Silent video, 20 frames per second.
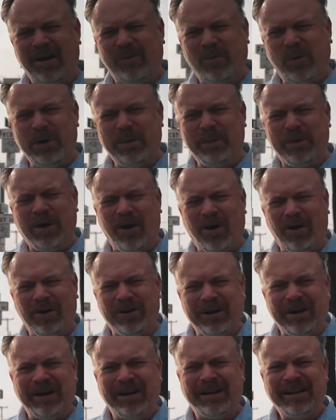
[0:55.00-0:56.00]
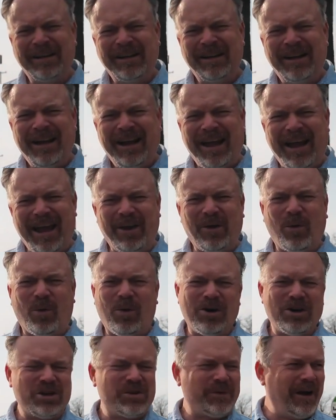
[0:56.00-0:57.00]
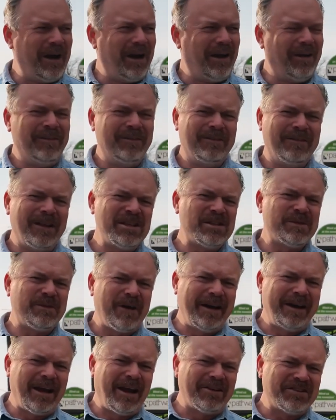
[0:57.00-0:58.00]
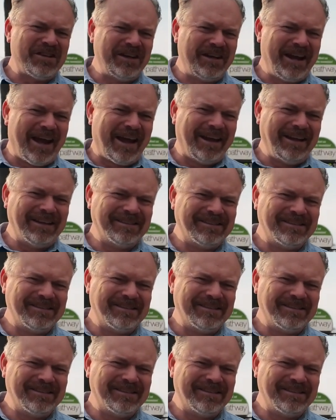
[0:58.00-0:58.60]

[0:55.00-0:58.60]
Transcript: of William Calder and Orangevale? Let's find out today.